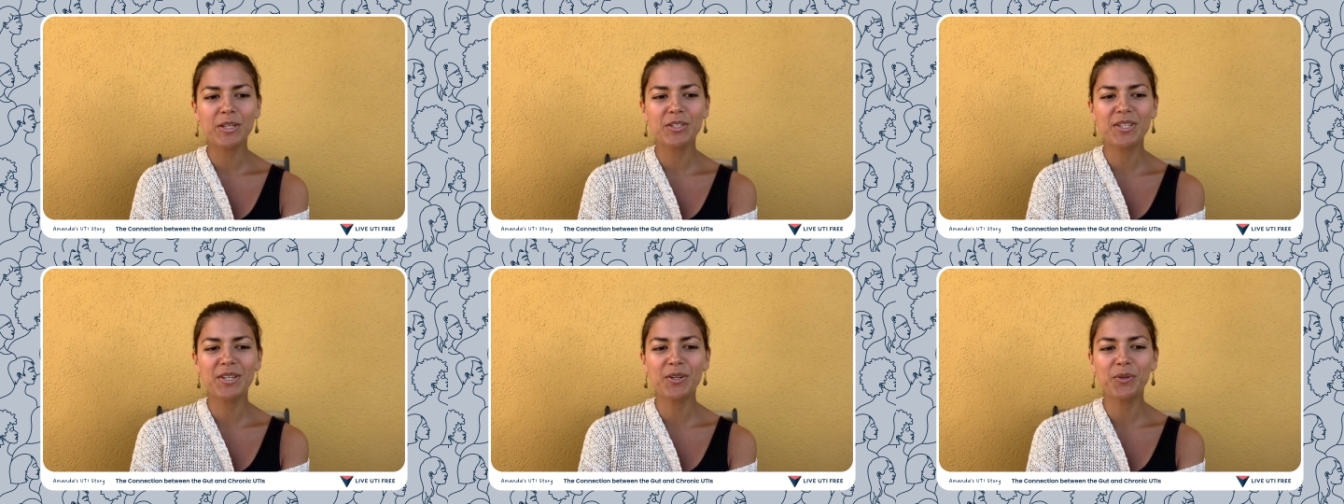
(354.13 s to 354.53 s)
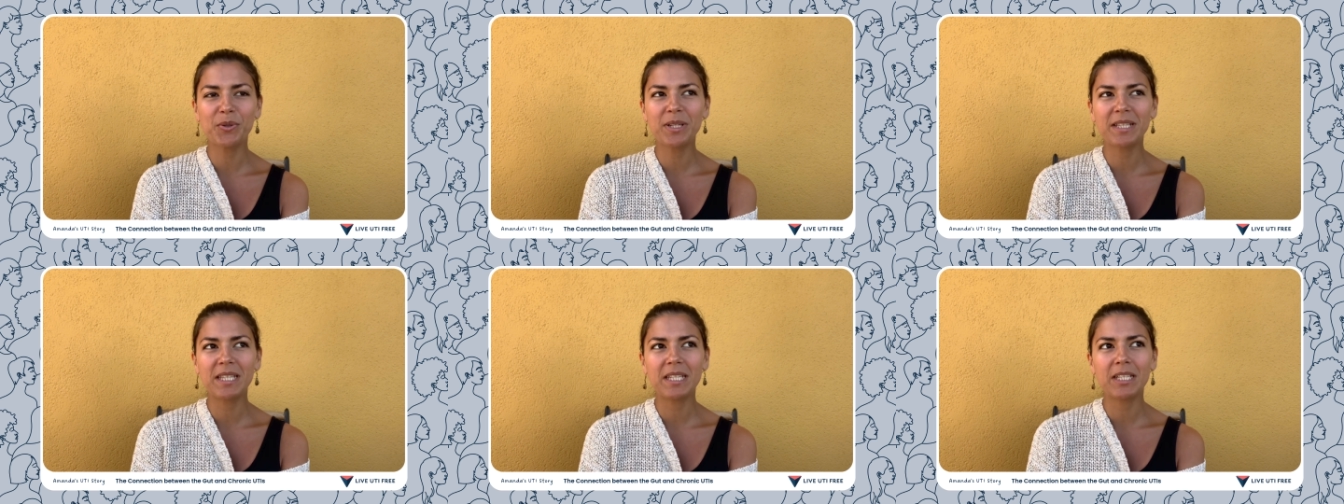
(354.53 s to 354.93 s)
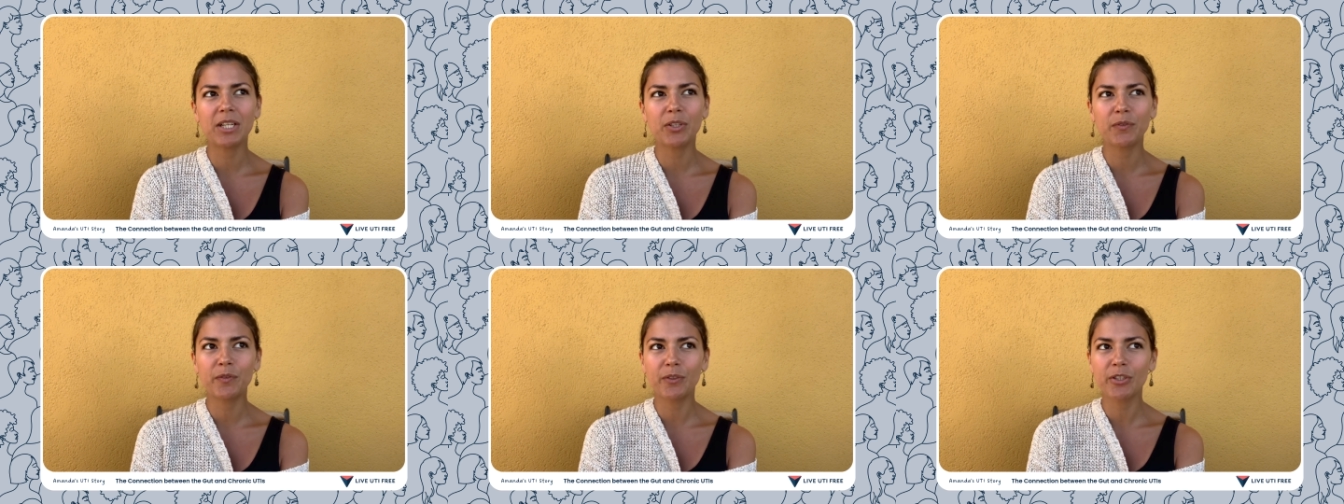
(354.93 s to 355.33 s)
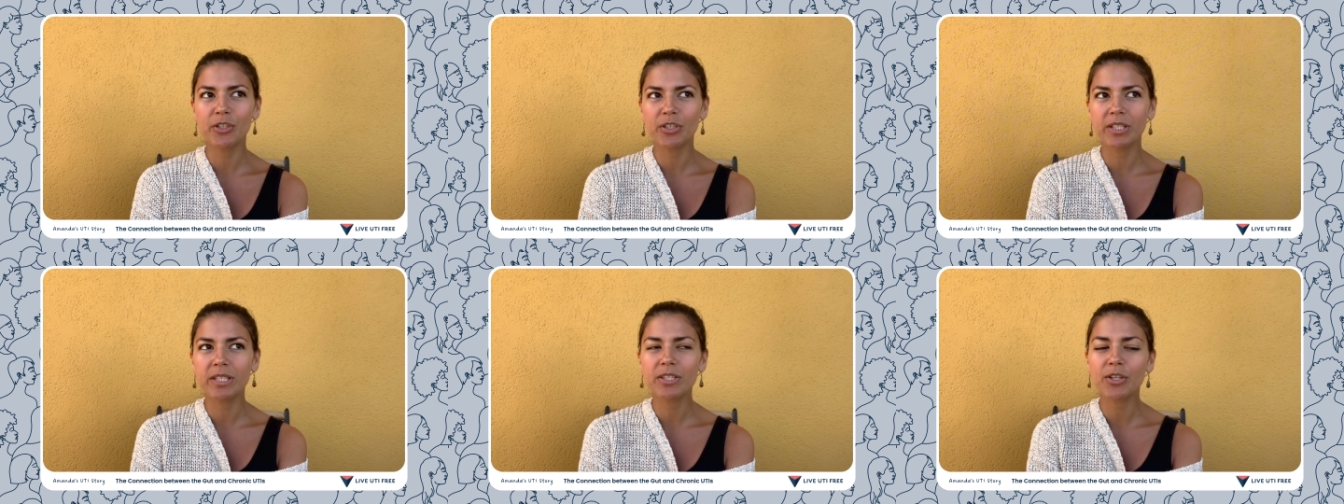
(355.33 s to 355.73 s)
considering the
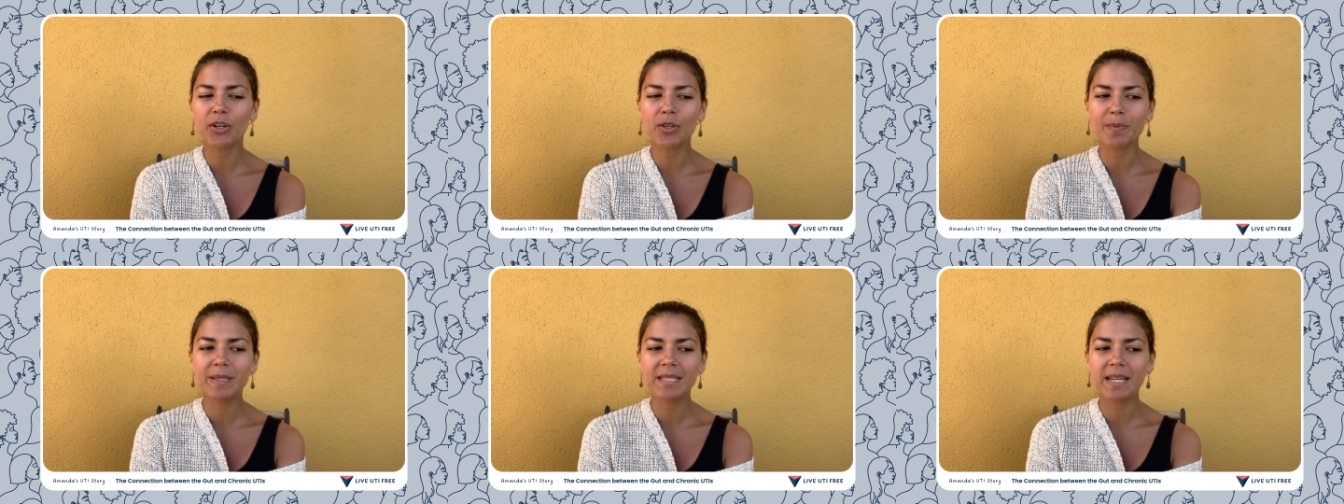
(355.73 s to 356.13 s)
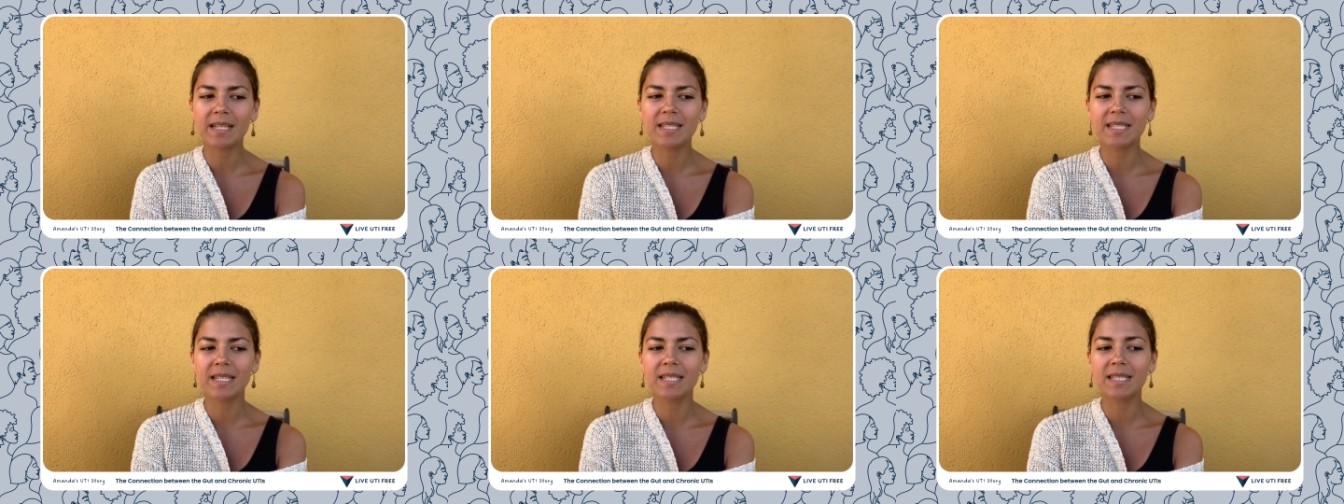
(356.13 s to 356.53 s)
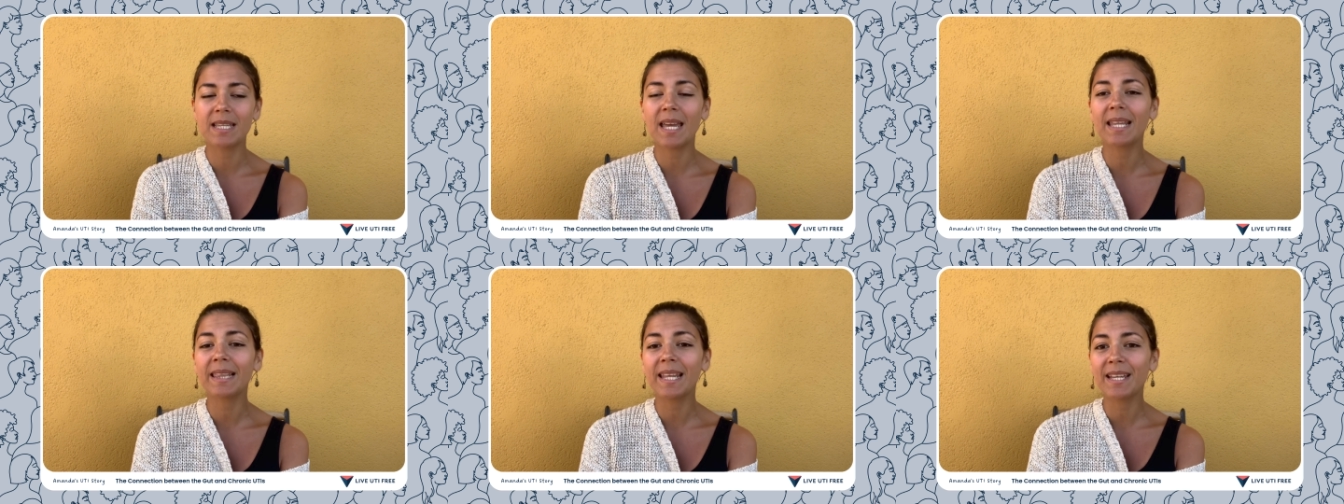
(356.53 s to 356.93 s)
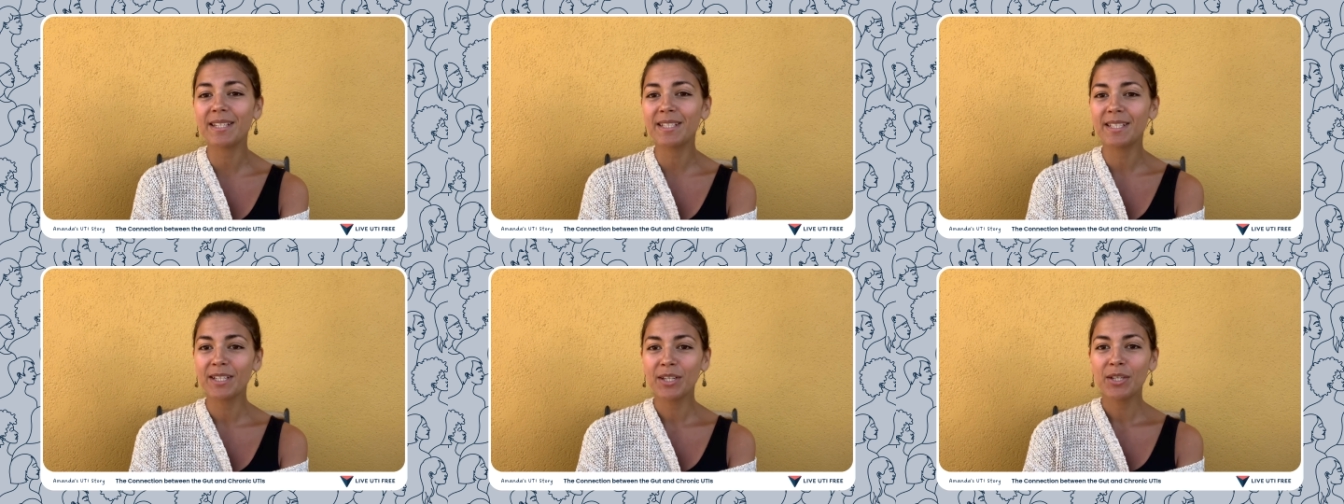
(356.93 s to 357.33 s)
unfortunate circumstances that led